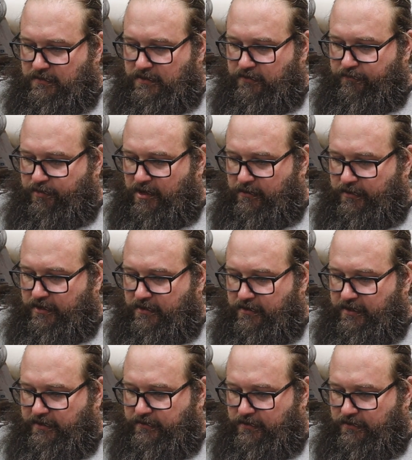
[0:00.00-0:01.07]
you've probably
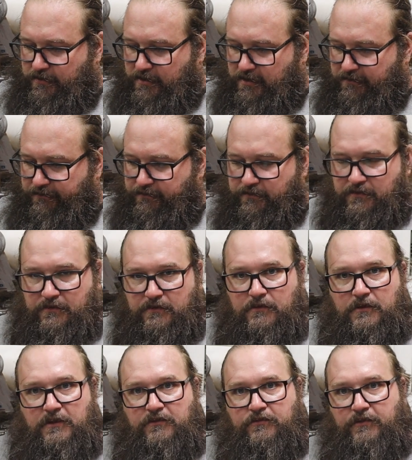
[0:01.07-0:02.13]
already turned off
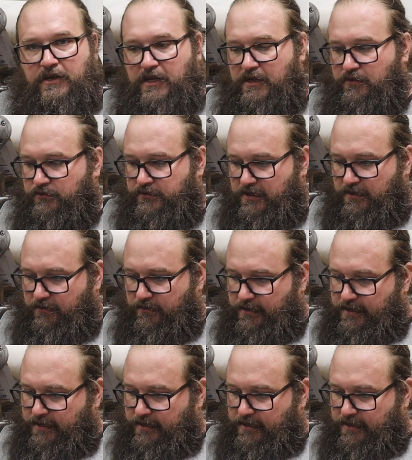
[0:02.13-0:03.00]
this video. So,